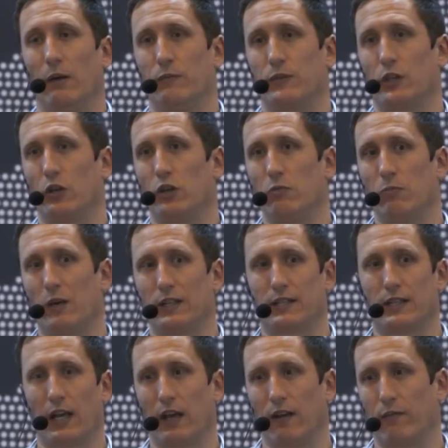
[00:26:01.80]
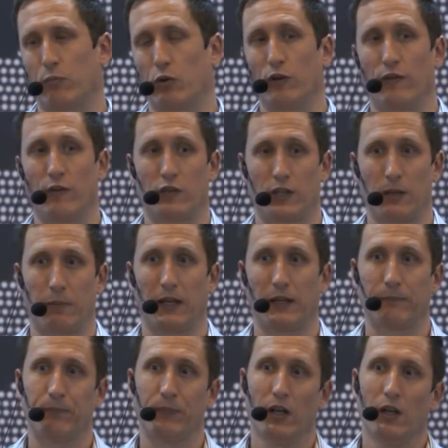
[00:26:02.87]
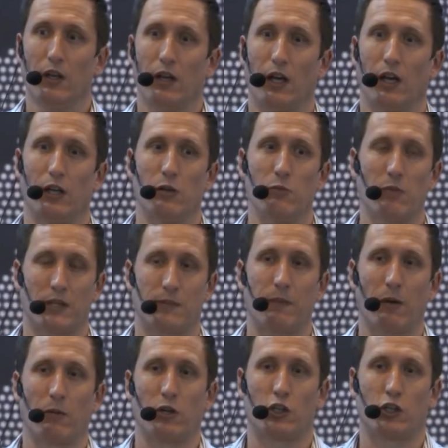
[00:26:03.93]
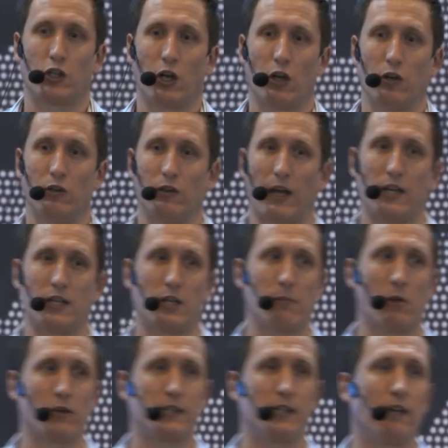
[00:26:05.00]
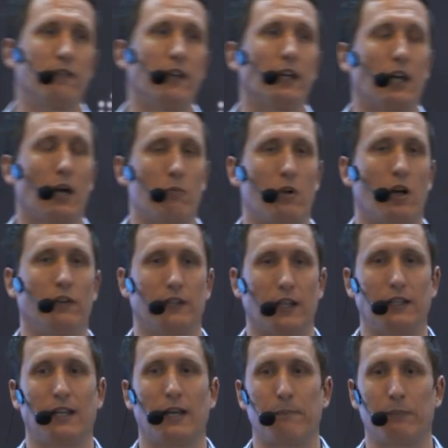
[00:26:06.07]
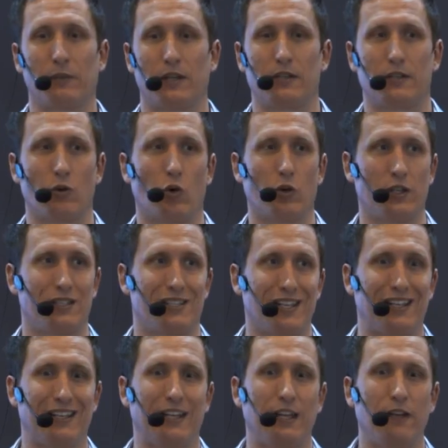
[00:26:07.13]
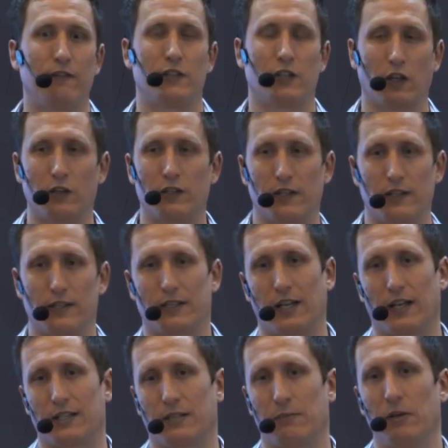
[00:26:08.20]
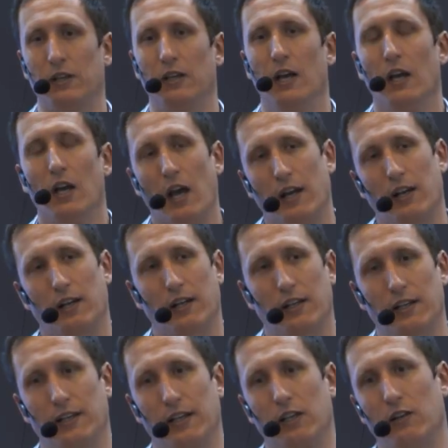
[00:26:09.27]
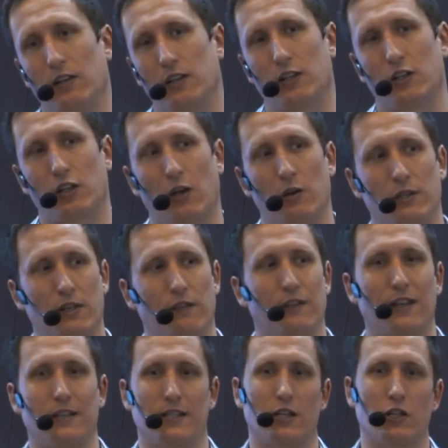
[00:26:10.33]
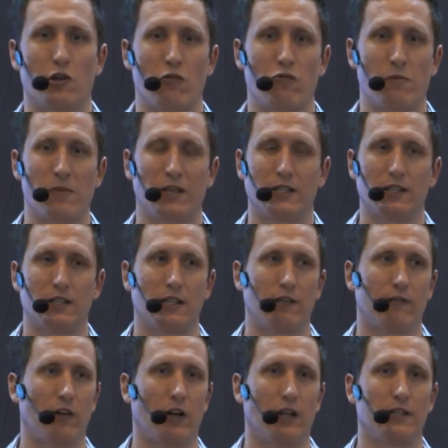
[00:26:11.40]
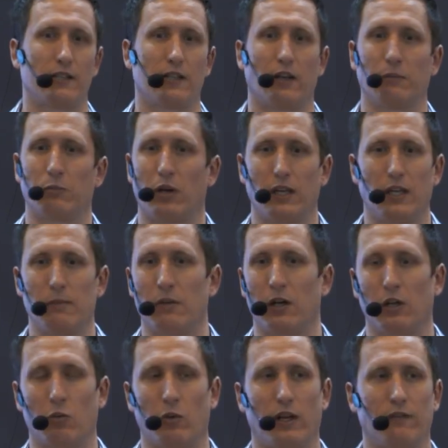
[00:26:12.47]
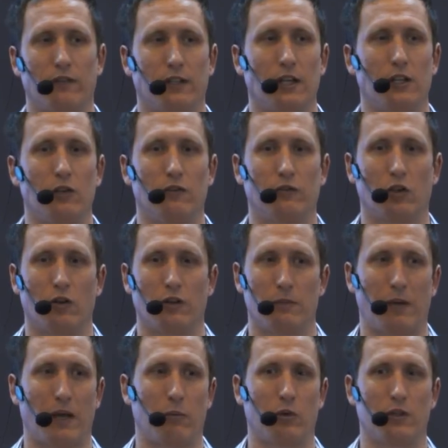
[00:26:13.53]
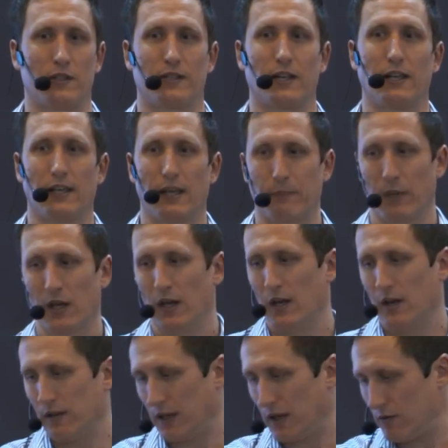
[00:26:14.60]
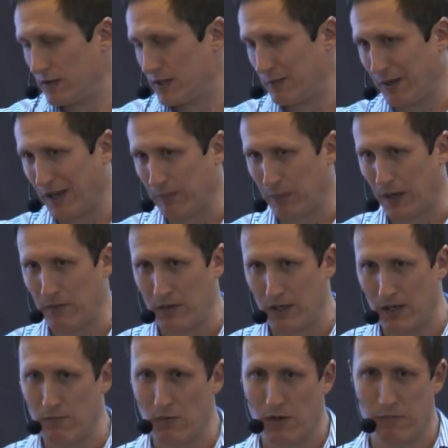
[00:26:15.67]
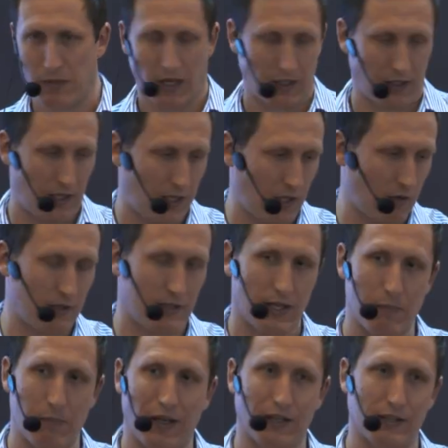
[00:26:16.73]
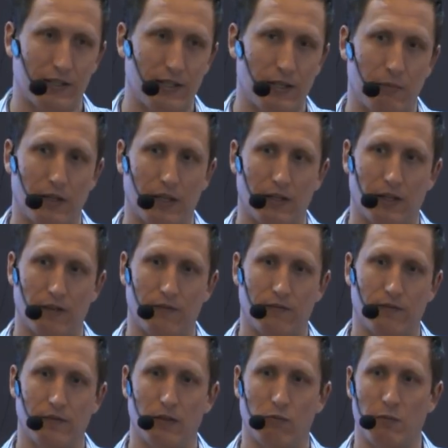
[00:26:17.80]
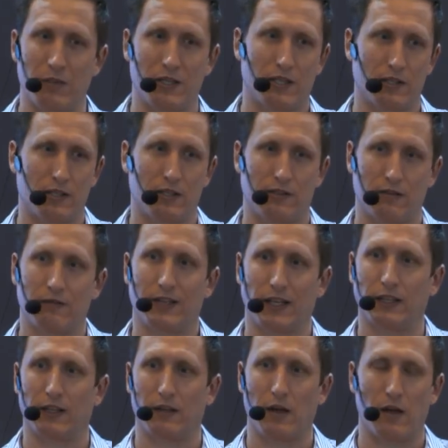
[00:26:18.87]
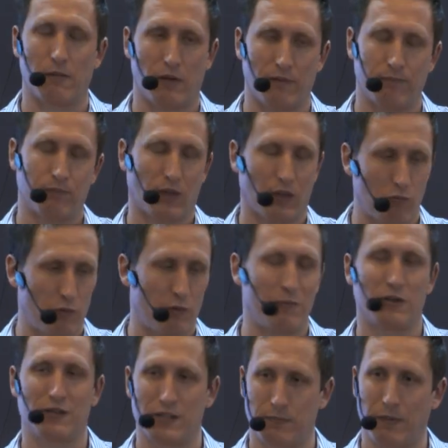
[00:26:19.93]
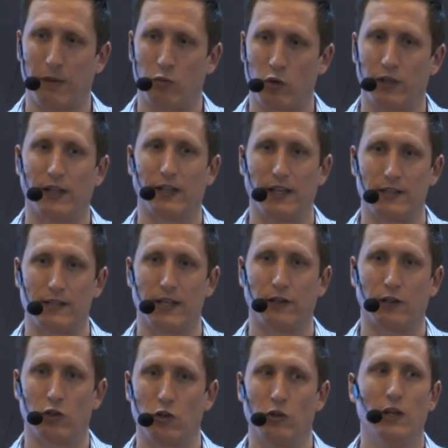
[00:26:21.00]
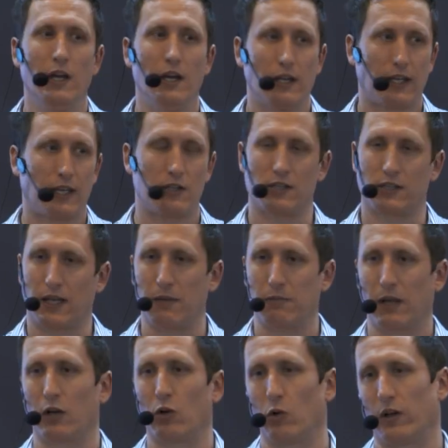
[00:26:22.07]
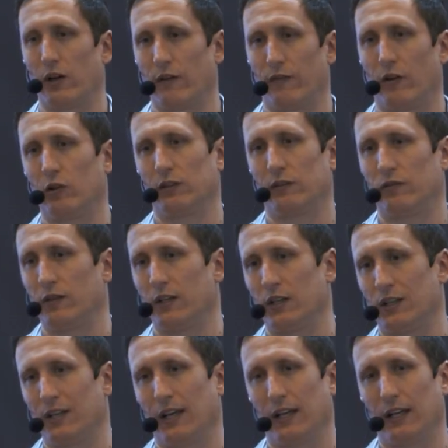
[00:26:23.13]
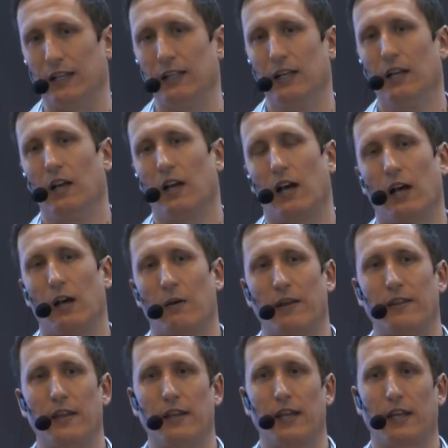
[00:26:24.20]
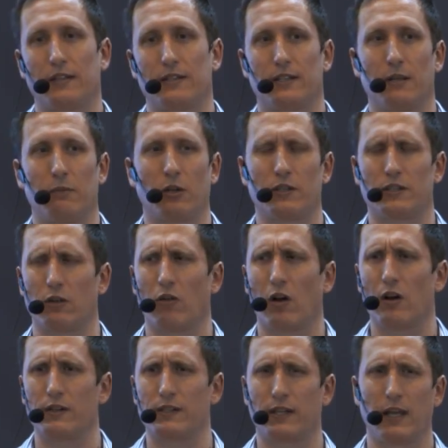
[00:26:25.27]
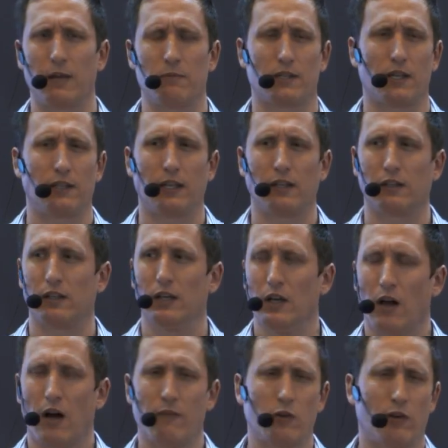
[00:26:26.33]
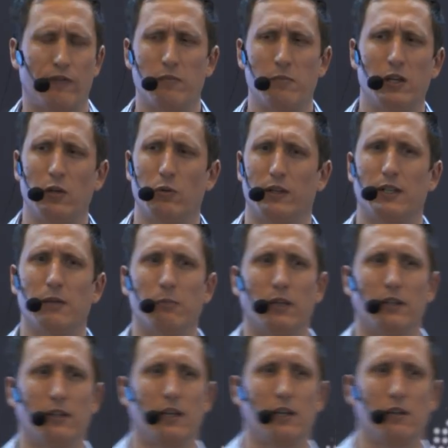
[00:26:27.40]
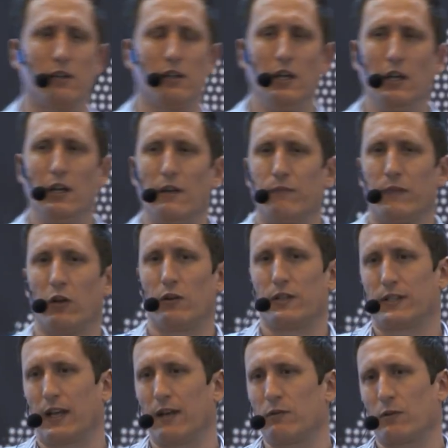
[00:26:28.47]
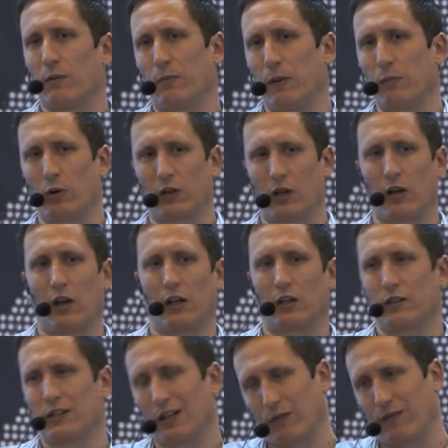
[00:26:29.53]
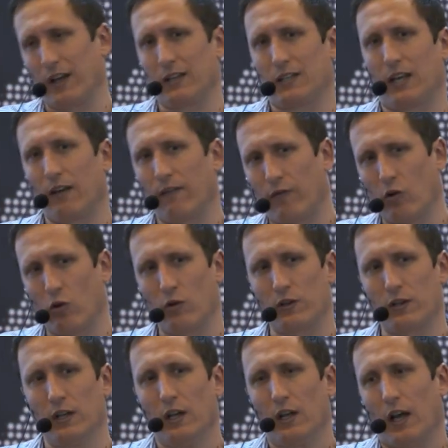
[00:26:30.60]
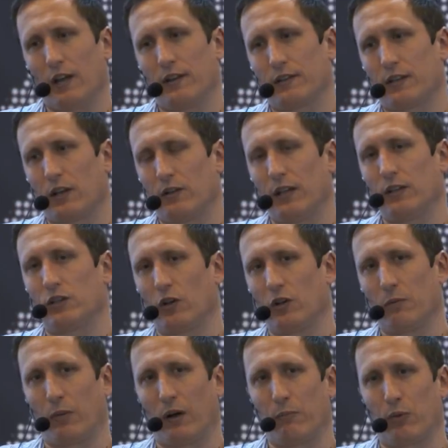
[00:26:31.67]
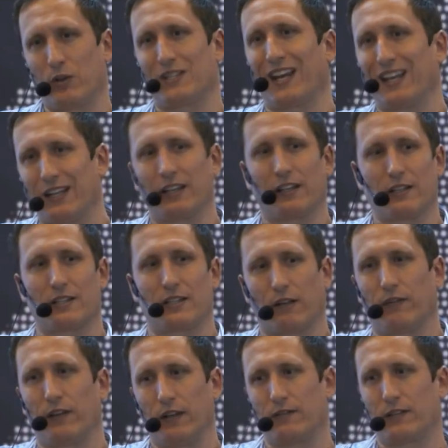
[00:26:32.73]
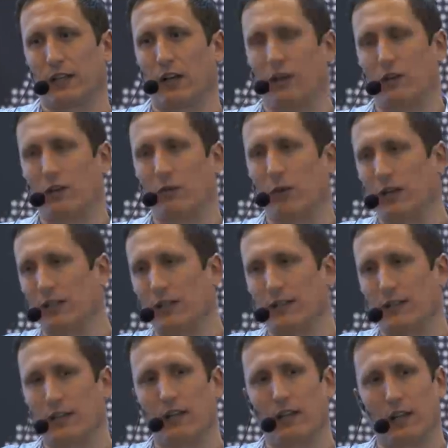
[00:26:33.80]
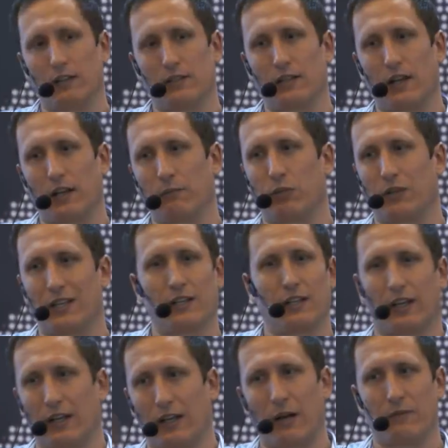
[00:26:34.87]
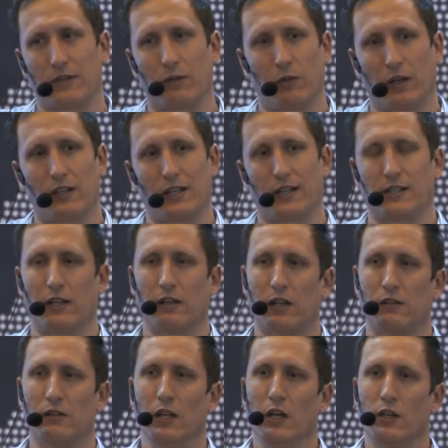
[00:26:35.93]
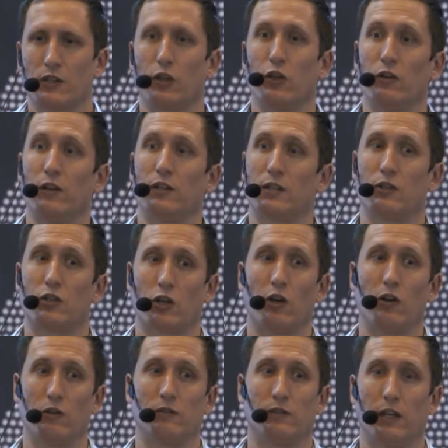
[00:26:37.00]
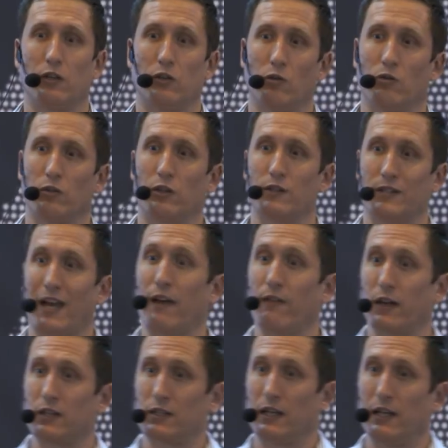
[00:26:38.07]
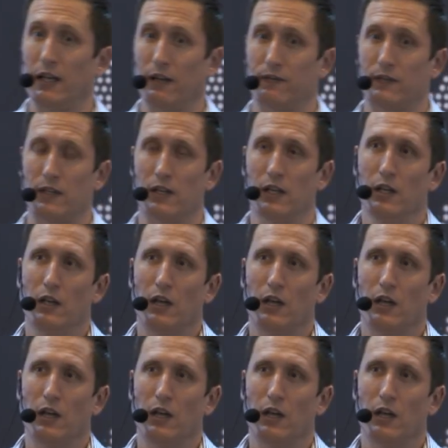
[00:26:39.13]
So you must have proof of shipping. You must be able to show HMRC if they come around that, yep, this order did leave to go to this customer. And another thing you need to show is if they send you a remittance advice, like by email or whatever, that you've got the paperwork to say, yep, here is the bank payment in my bank, here is their bank slip that the remittance thing, remittance paperwork that they sent through. Just keep that all in a folder for each year, and then they can see, because there are schemes, I think, I'm not familiar with them, but there are schemes where people conduct VAT fraud, and so they do it by pretending that stuff leaves the country when it doesn't, and pretending it comes in when it doesn't. And so you need to show that your goods have actually left. And